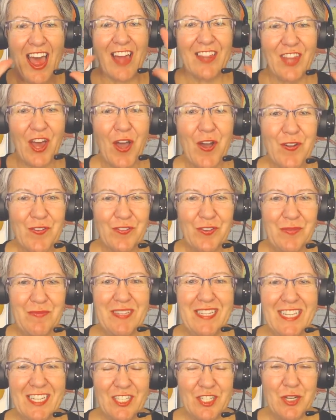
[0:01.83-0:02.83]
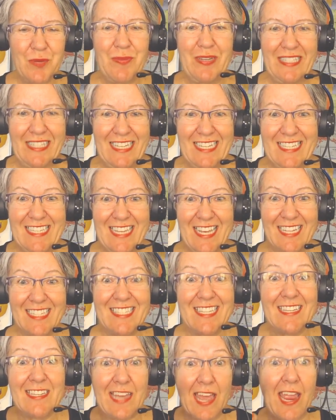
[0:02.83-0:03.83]
Hello from Teacher Melissa.
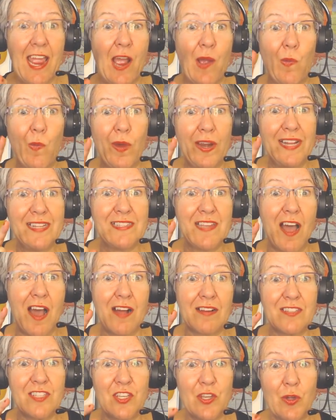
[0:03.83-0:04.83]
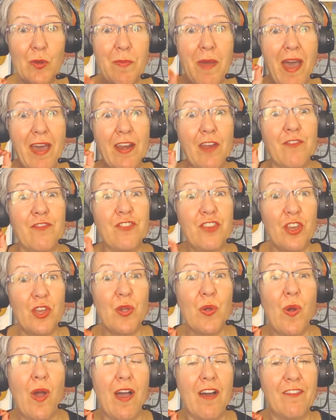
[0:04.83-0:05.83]
Today I want to talk to you about a
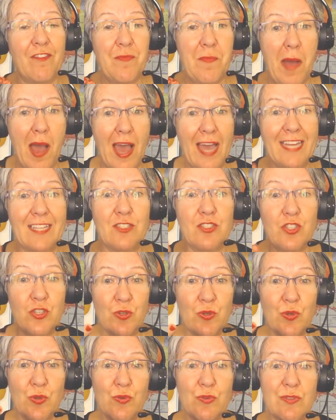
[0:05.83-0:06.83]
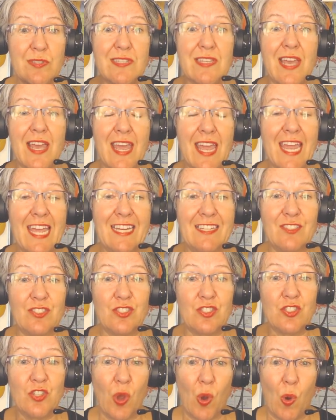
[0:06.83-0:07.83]
few of my do's
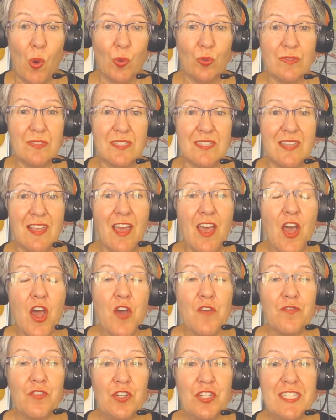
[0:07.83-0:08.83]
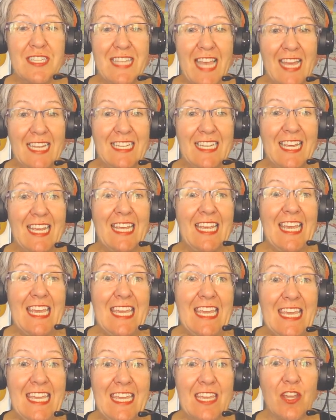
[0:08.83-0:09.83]
and don'ts for sending
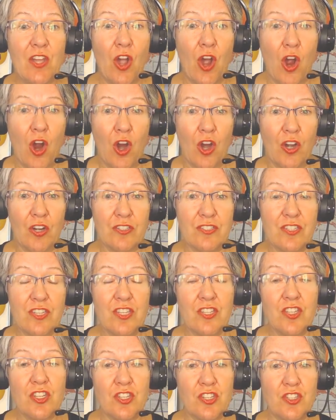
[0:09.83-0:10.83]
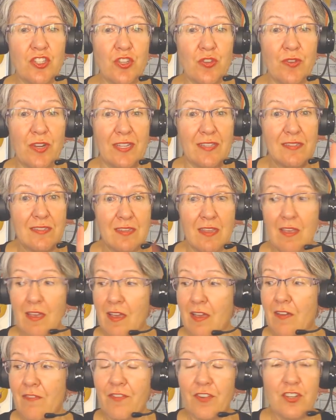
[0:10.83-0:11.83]
e-cards to students.
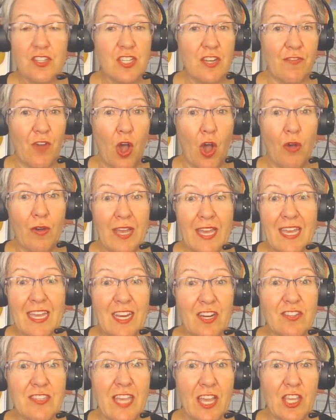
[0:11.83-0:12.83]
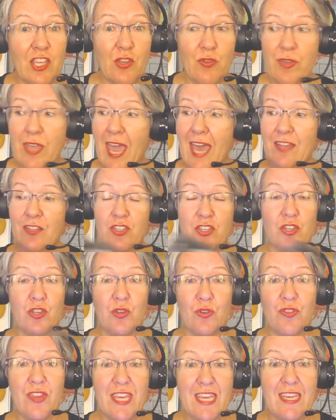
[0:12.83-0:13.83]
First of all, here's how you get
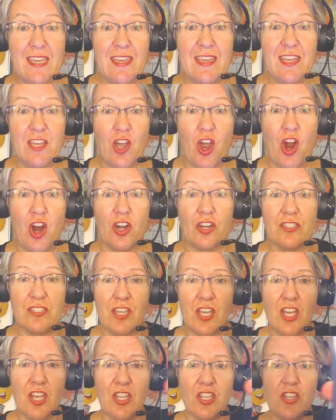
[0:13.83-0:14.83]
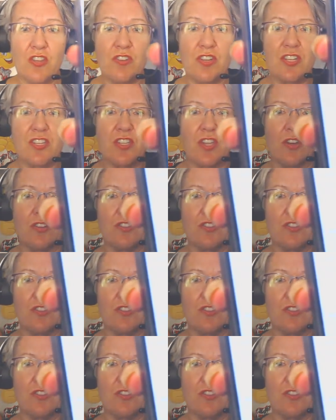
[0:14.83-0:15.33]
to the e-cards. You just